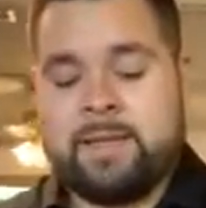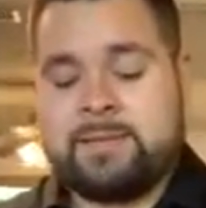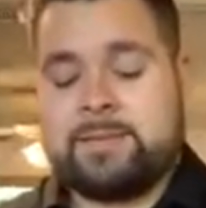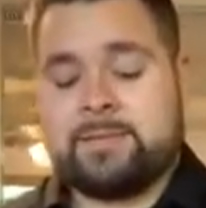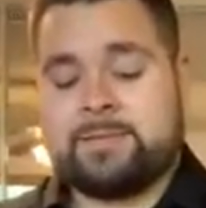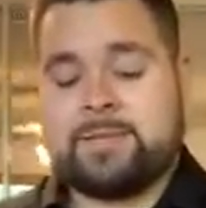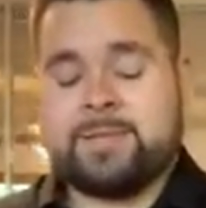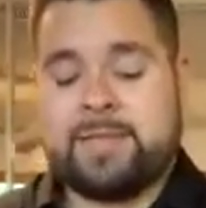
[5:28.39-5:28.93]

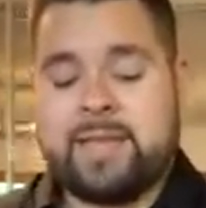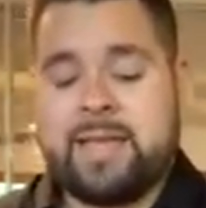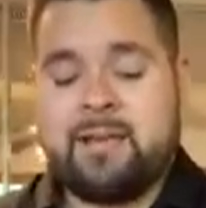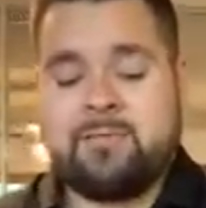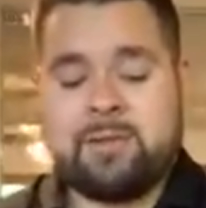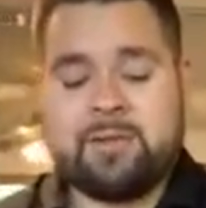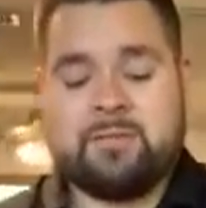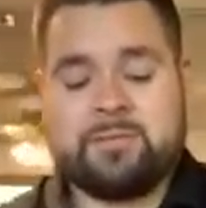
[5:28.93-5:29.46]
So today I
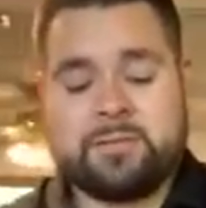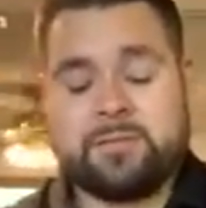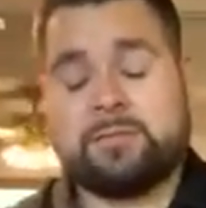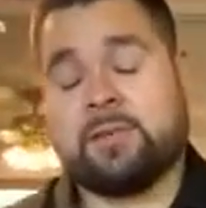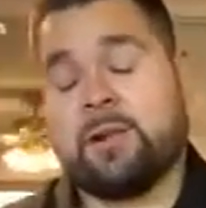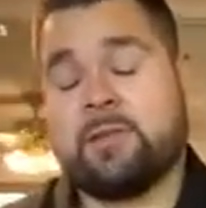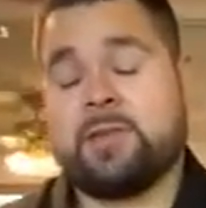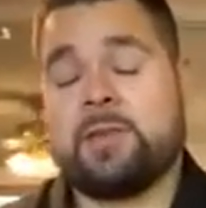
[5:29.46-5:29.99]
went over
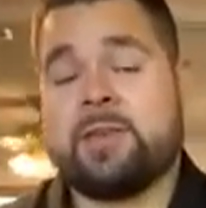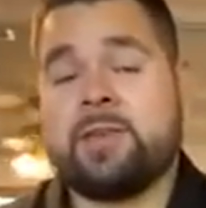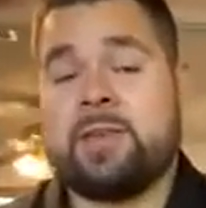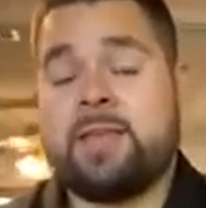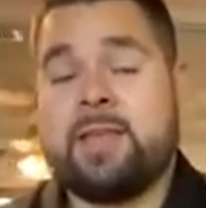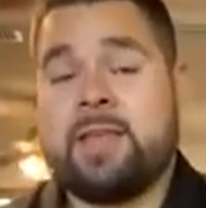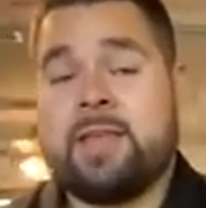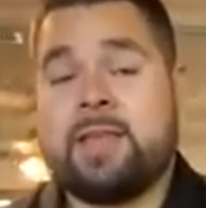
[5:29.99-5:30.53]
Sriracha.
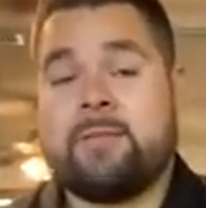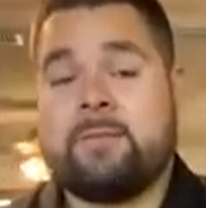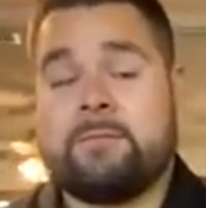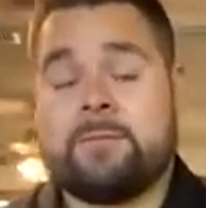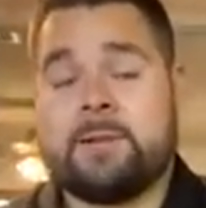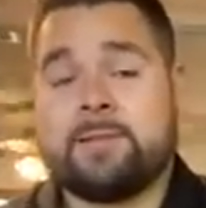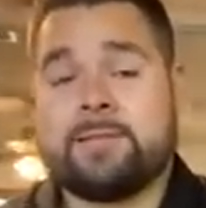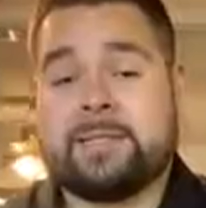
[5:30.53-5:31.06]

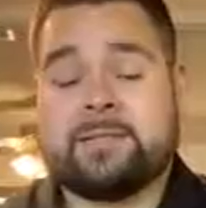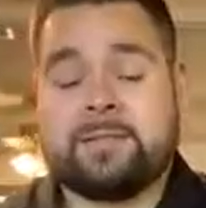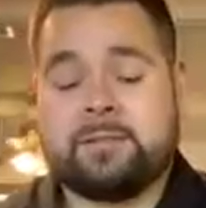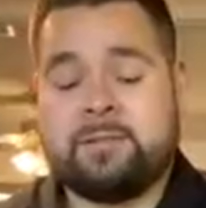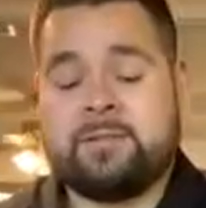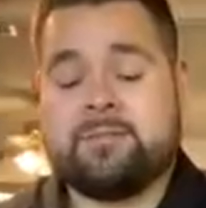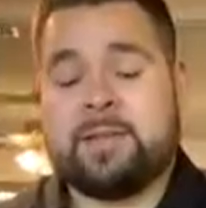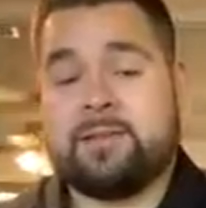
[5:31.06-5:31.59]
First, I
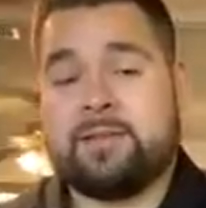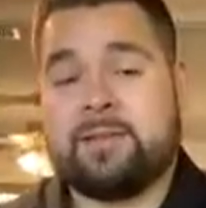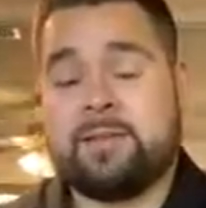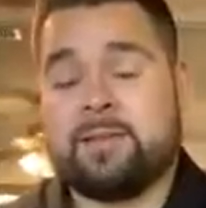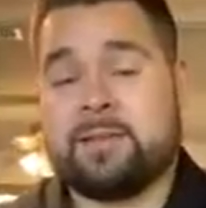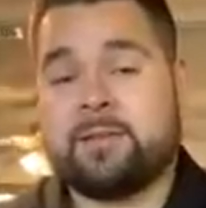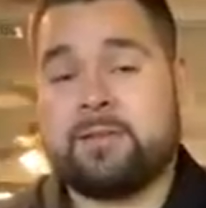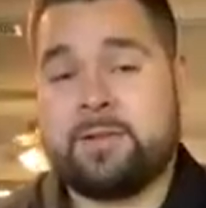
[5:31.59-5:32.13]
told you about
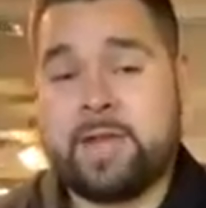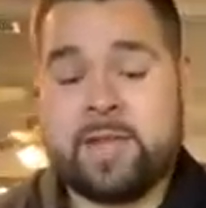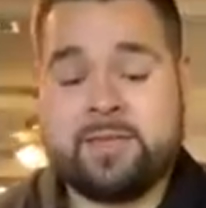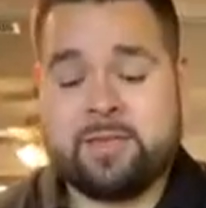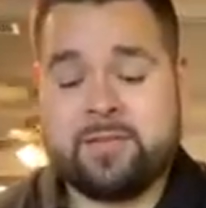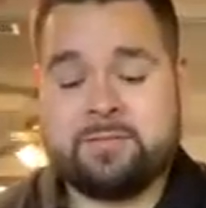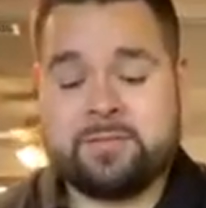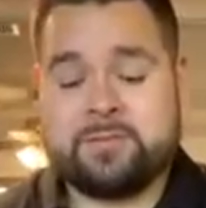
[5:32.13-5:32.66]
the
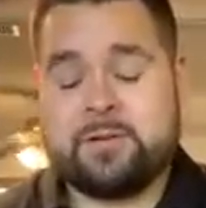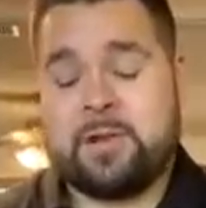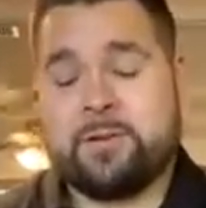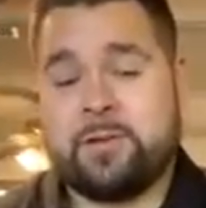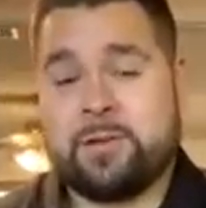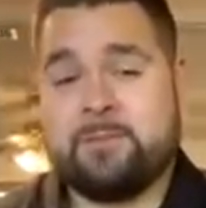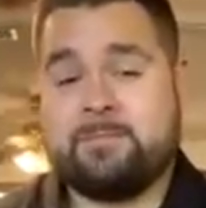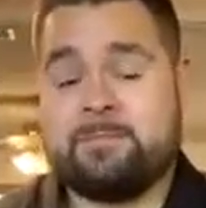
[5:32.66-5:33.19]
creation of
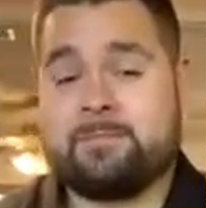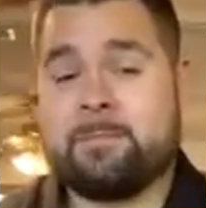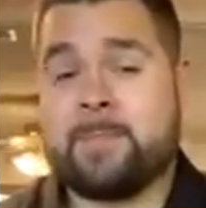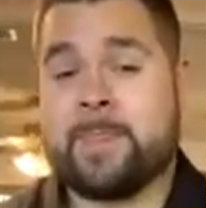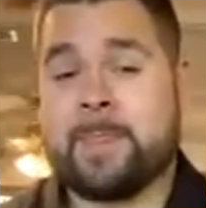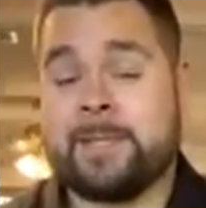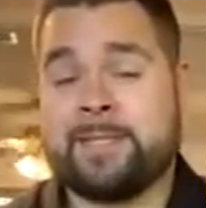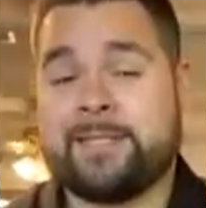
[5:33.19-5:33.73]
Sriracha.
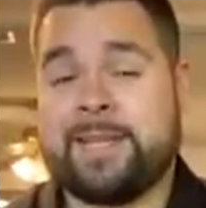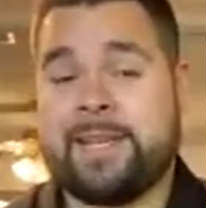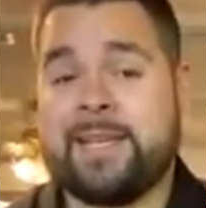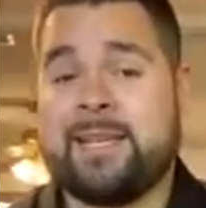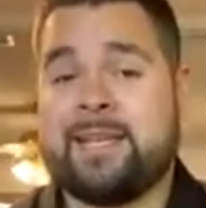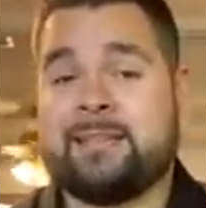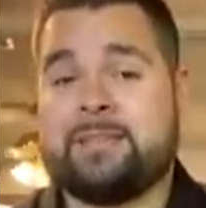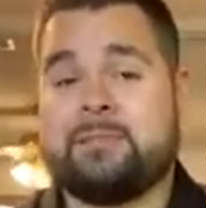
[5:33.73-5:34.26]

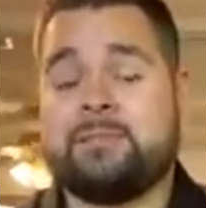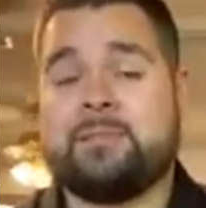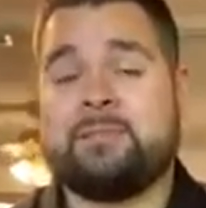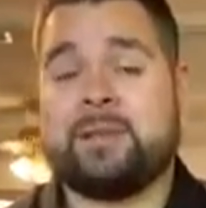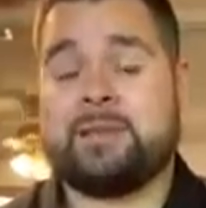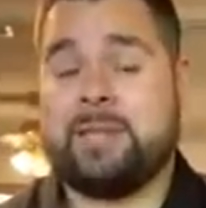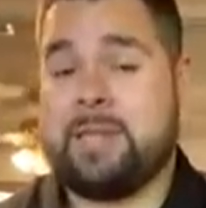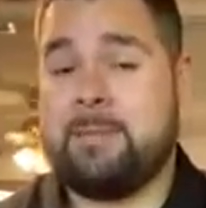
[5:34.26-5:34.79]
Second, I told you
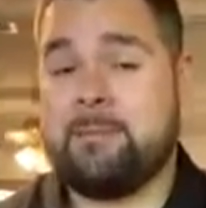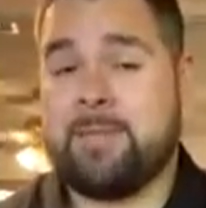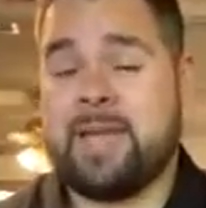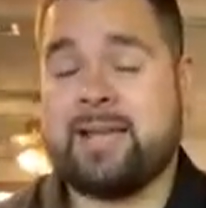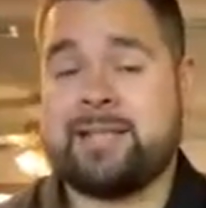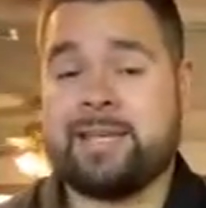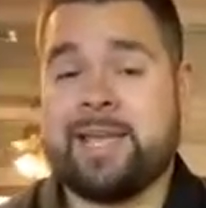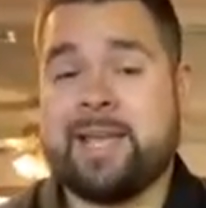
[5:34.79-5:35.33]
about the
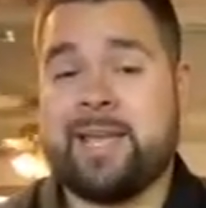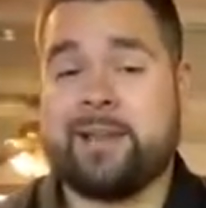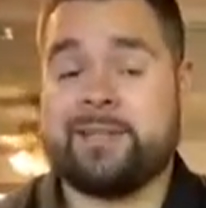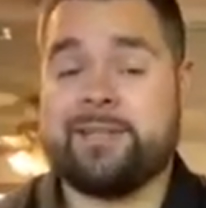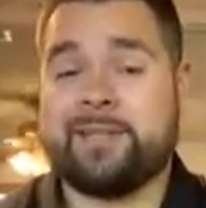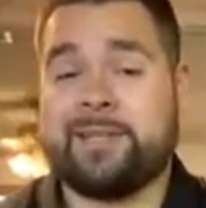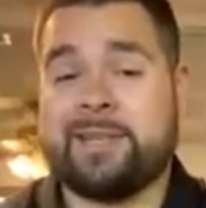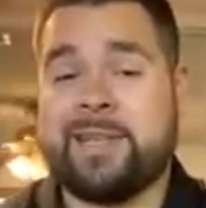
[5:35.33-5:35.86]
impact it had
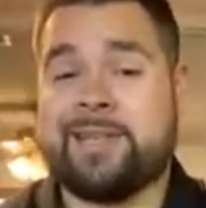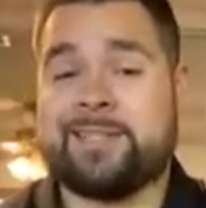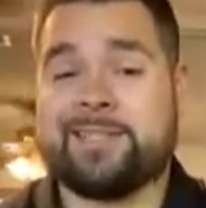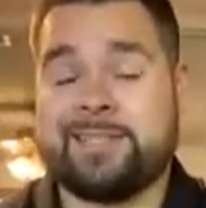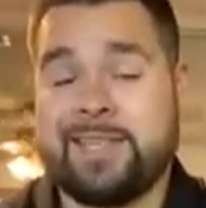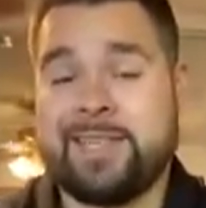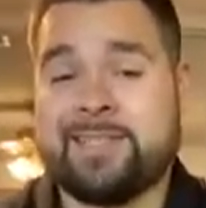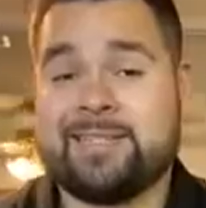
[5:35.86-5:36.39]
on the United
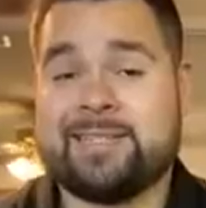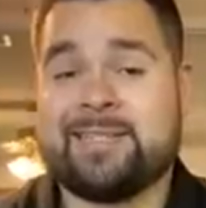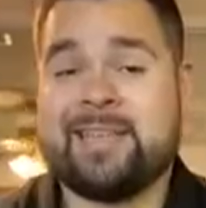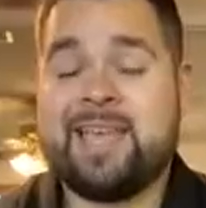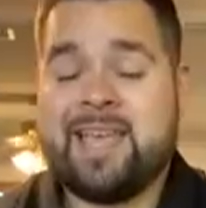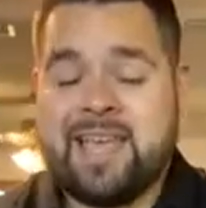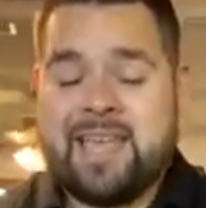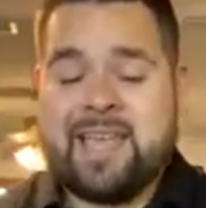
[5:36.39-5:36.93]
States,
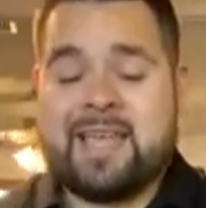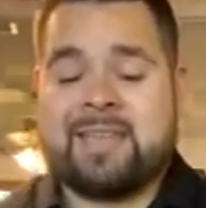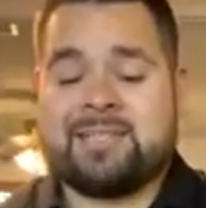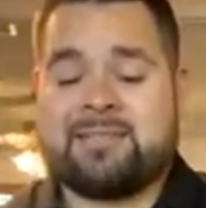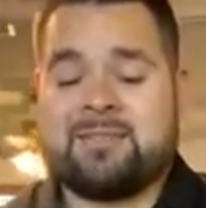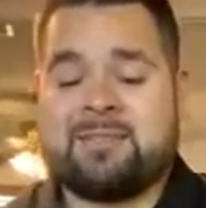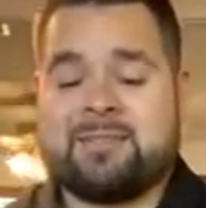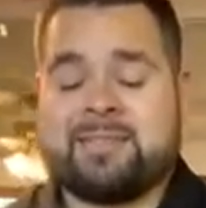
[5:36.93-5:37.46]

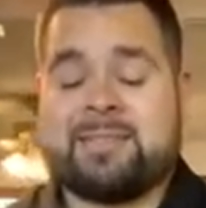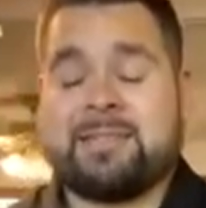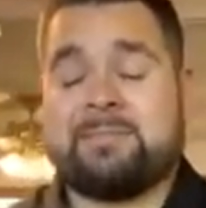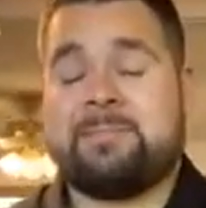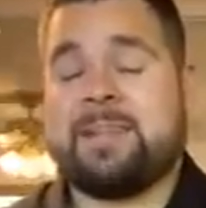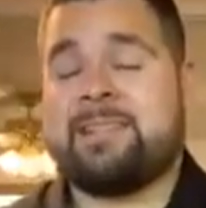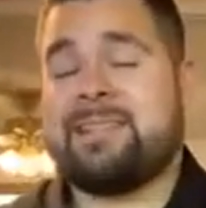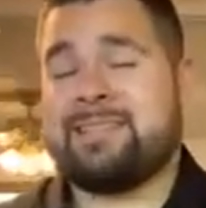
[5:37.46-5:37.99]
as well as
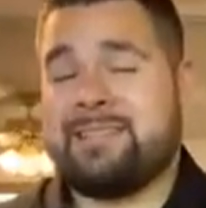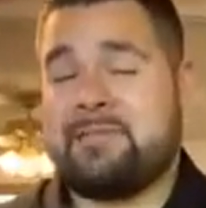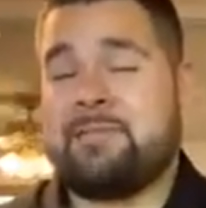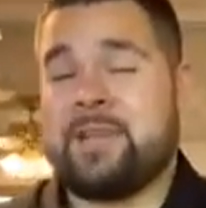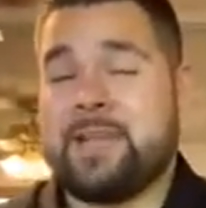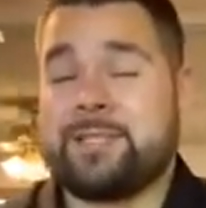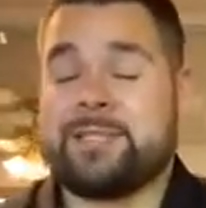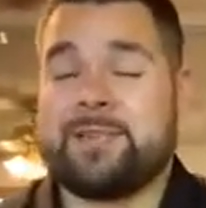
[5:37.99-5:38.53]
explain its
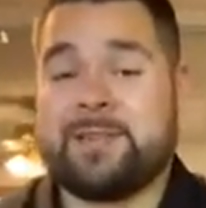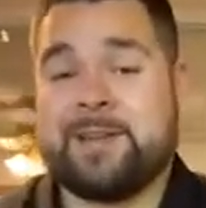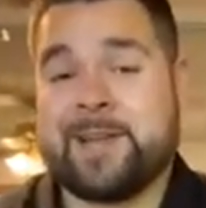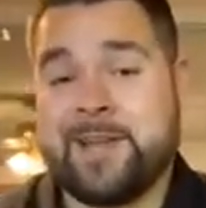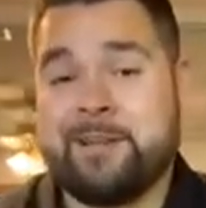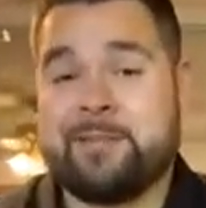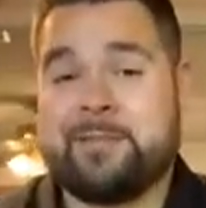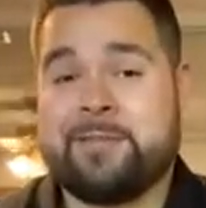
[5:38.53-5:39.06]
effects on your
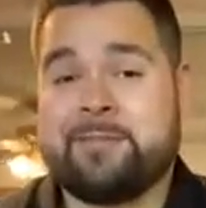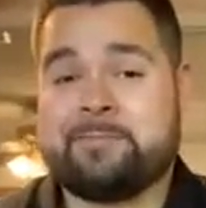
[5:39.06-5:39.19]
health.